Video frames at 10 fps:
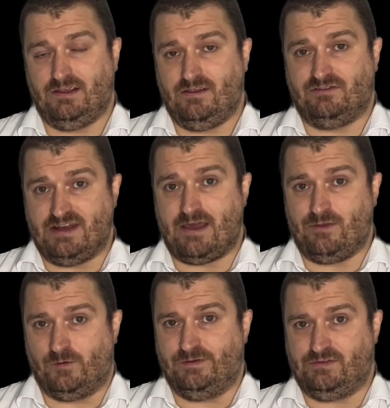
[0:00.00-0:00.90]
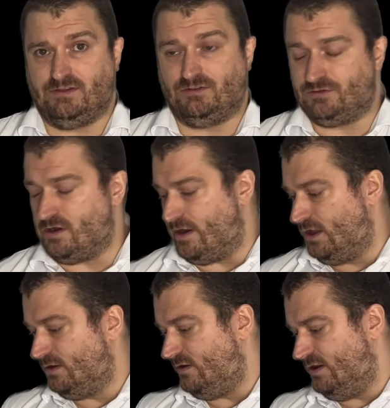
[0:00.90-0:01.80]
So now the obvious thing to try
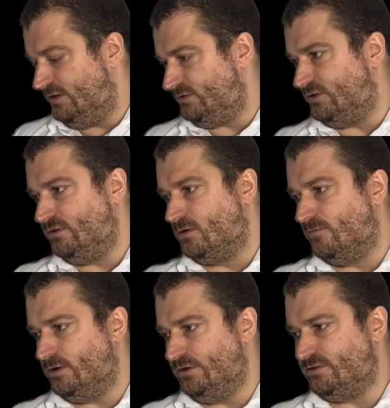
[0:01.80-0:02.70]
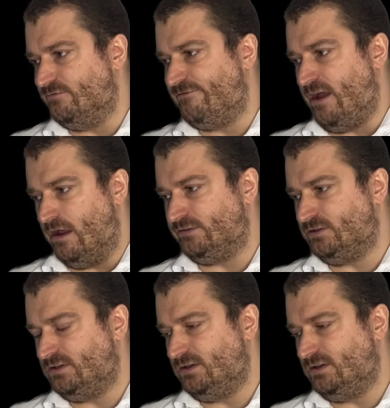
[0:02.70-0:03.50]
is to do the convolution first,